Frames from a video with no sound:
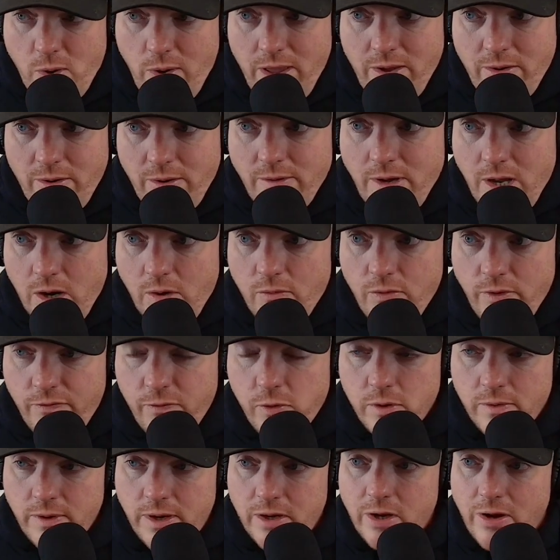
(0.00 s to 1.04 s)
Toyota, you know, the
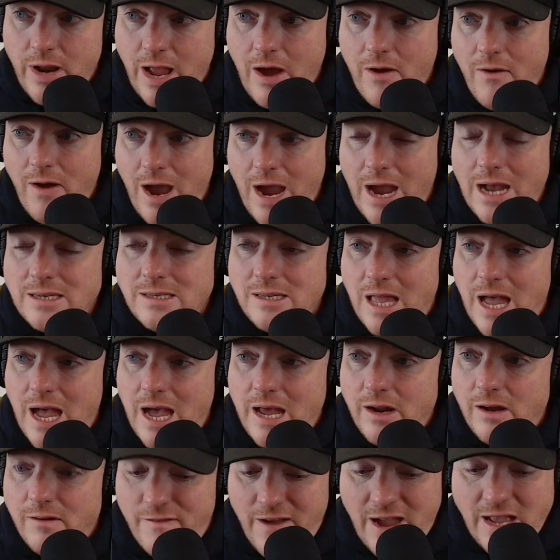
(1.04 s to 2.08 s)
four runner now has
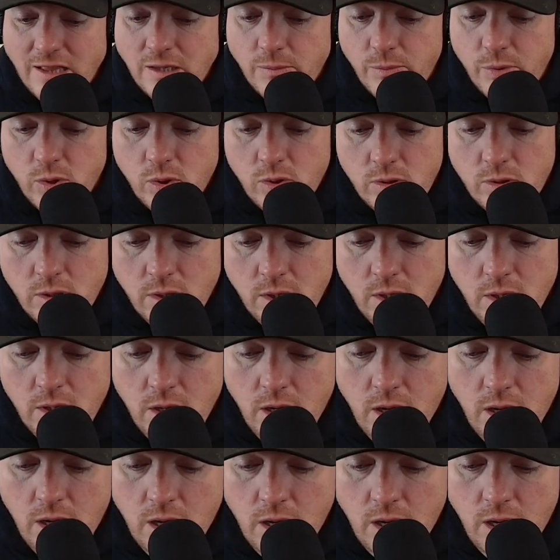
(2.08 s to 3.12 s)
that available
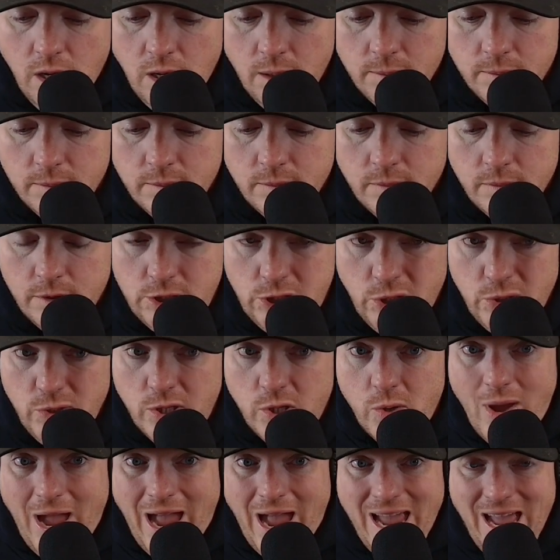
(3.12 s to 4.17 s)
um, to
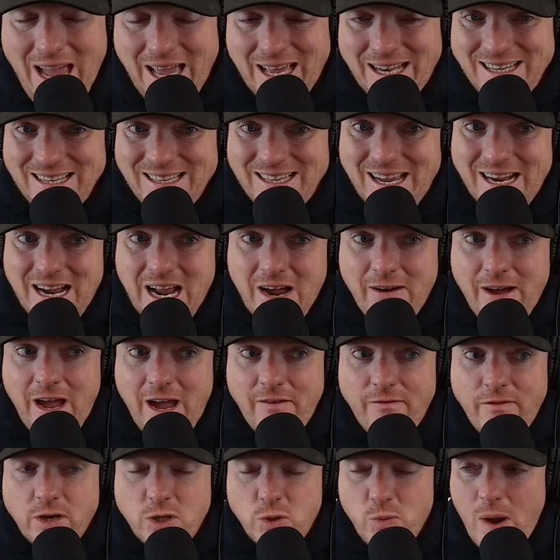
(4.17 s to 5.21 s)
you, and they now
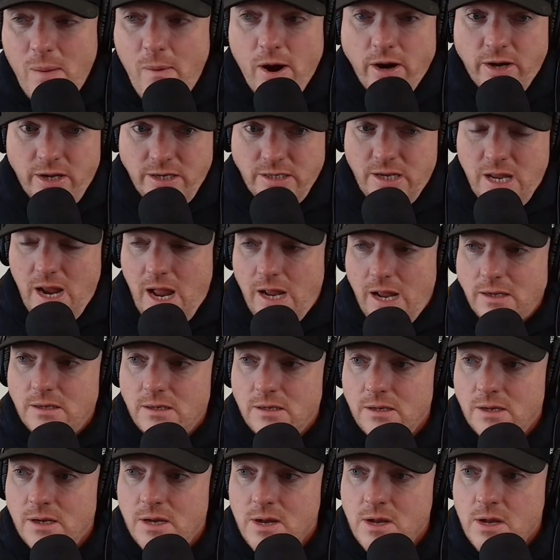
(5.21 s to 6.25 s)
have a sway bar disconnect.